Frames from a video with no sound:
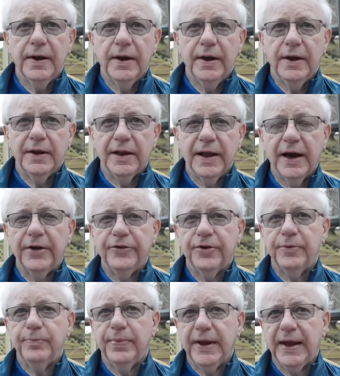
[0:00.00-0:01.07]
lies
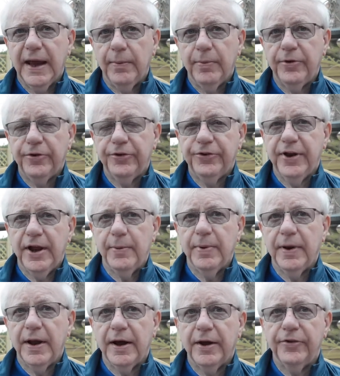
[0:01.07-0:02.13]
in being able to
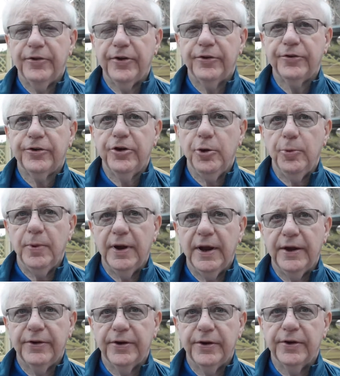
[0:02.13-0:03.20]
stabilise this
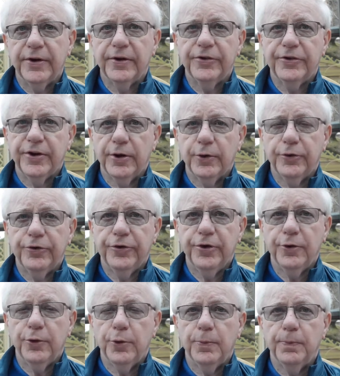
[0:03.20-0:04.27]
accumulated
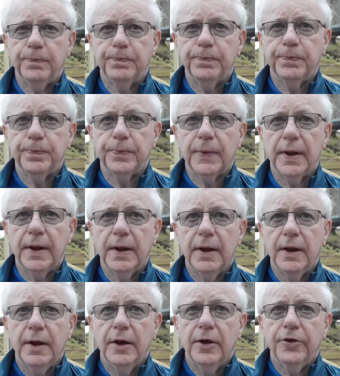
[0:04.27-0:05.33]
CO2.
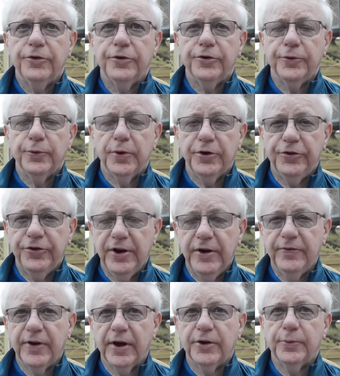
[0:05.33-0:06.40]
To achieve
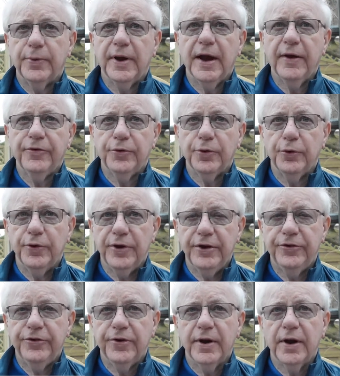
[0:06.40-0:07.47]
that, we have to
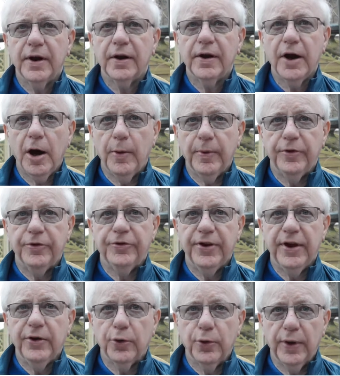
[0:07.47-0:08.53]
reach carbon
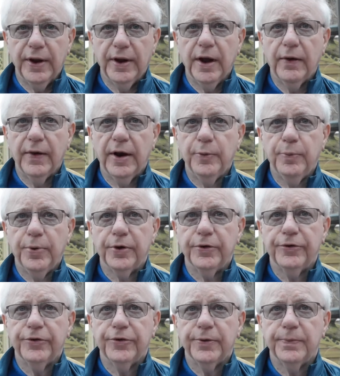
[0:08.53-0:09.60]
zero in our outputs.